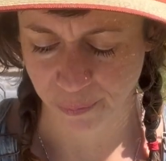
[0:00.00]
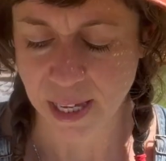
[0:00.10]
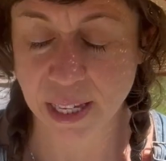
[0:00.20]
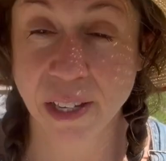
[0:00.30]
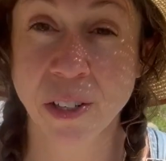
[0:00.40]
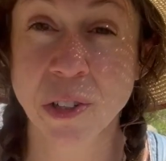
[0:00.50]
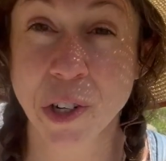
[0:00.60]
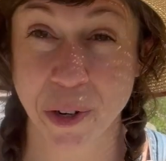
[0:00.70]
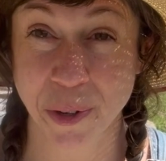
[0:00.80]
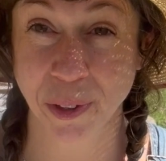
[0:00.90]

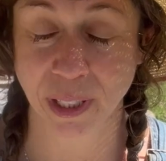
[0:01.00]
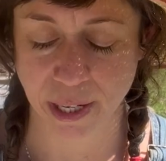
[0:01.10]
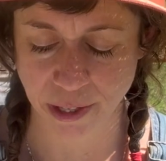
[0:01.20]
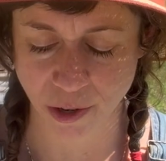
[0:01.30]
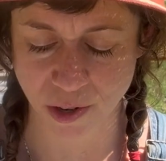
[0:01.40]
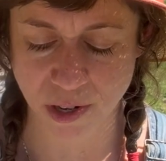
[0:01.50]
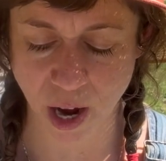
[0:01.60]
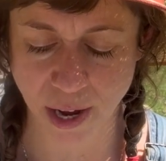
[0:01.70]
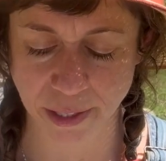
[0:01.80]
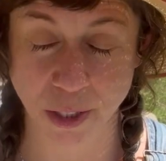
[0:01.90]
Internally, your
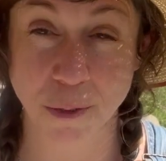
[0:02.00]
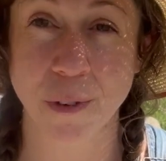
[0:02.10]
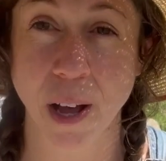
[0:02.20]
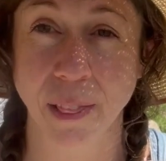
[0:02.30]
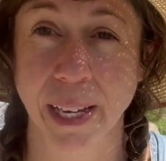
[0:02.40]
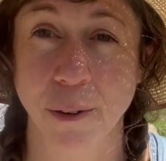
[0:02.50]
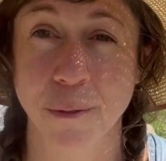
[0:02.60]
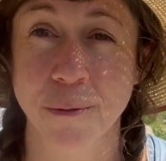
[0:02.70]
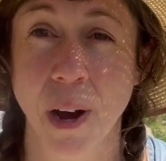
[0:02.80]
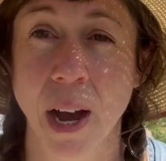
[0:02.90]
gut is like a
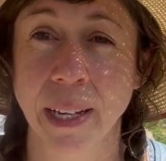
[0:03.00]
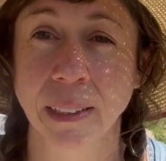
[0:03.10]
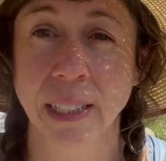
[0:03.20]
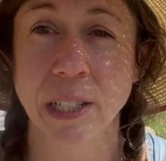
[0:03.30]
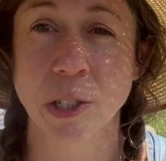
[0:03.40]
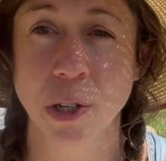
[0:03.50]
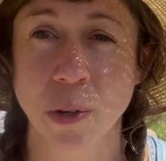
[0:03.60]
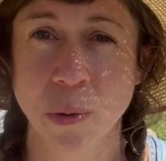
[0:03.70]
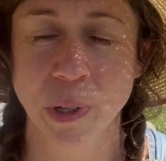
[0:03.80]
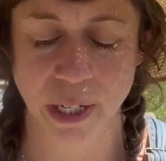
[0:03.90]
finely
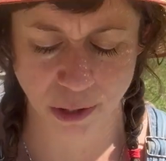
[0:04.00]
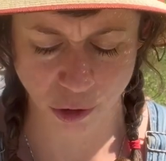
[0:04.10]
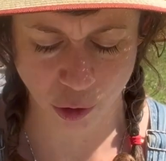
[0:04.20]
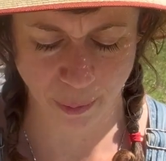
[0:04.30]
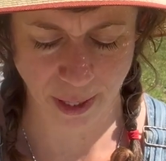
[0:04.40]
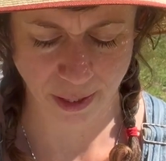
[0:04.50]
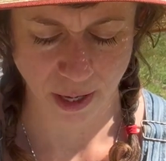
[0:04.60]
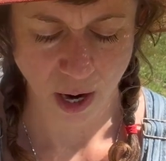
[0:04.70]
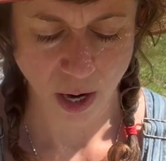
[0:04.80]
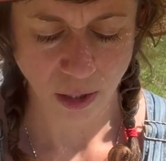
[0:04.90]
tuned instrument,
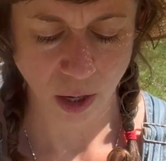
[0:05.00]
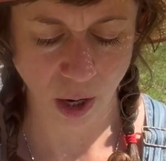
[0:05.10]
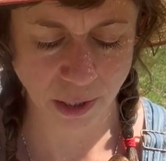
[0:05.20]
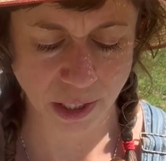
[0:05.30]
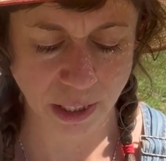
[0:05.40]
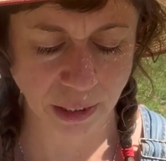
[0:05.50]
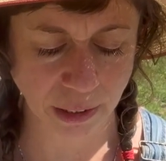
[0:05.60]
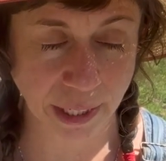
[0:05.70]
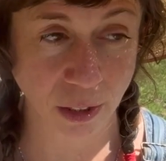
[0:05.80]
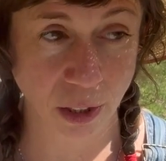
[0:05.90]

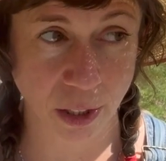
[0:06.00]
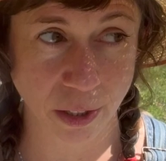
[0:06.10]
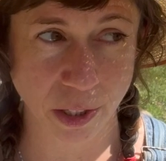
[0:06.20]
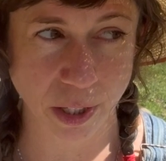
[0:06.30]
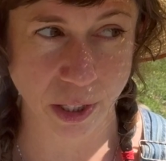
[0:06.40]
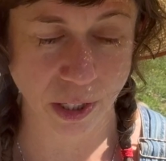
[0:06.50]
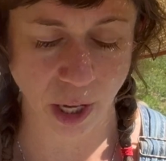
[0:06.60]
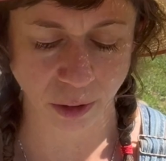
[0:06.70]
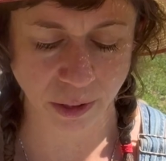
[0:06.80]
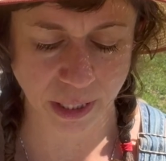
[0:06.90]
constantly alert to the
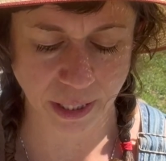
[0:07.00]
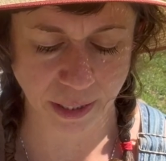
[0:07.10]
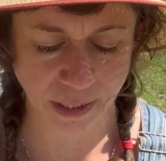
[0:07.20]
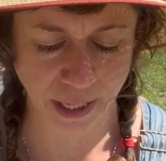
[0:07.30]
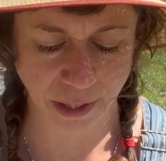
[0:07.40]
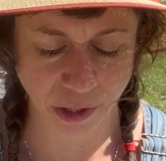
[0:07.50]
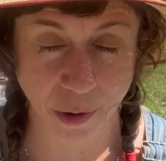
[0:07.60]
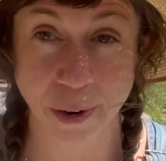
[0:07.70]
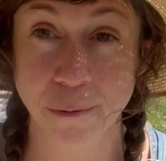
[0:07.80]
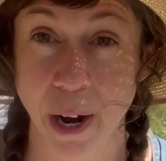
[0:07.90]
subtleties in your
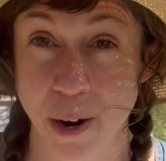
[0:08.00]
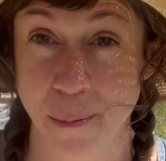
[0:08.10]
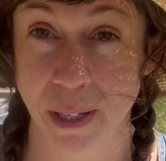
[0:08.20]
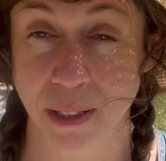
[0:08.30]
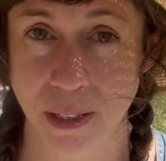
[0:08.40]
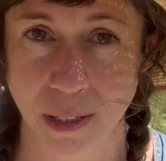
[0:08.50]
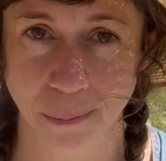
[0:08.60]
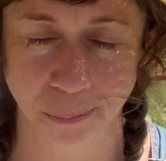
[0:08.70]
environment.